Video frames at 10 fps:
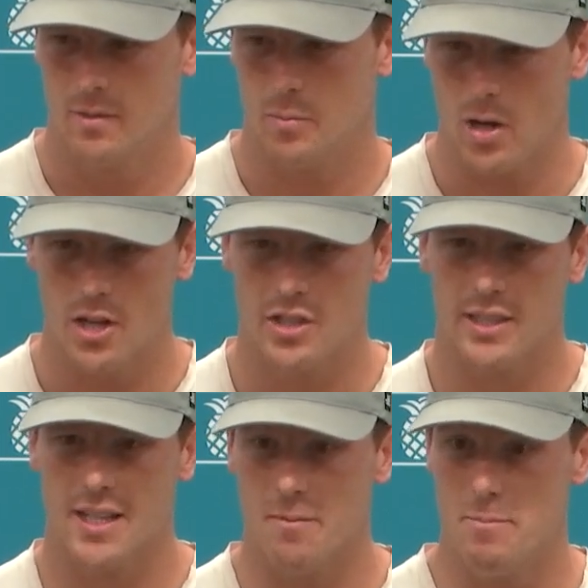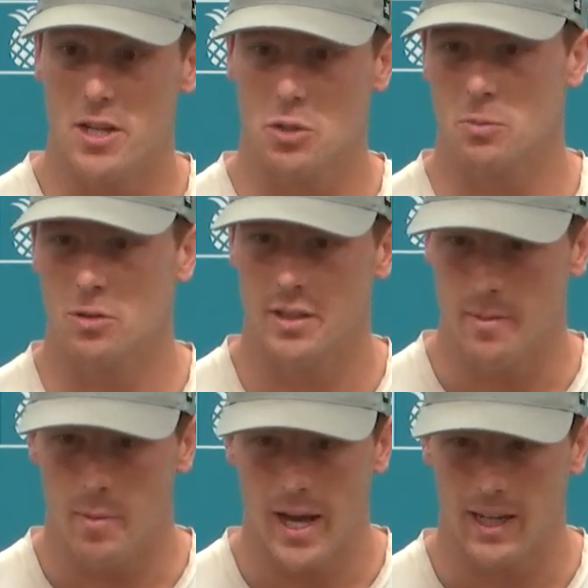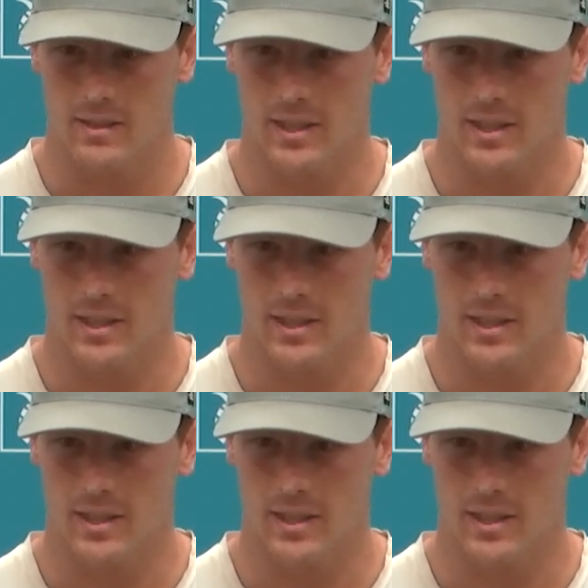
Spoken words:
projects have measurable impact.